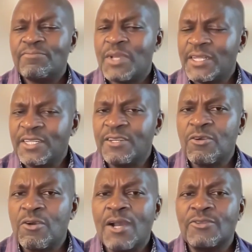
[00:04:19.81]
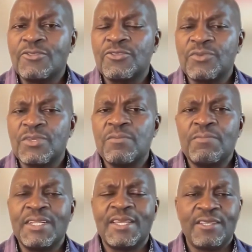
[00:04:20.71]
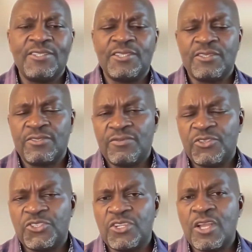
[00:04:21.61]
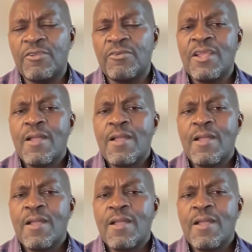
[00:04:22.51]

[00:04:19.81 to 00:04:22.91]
I didn't know how to swim by the instincts of a child.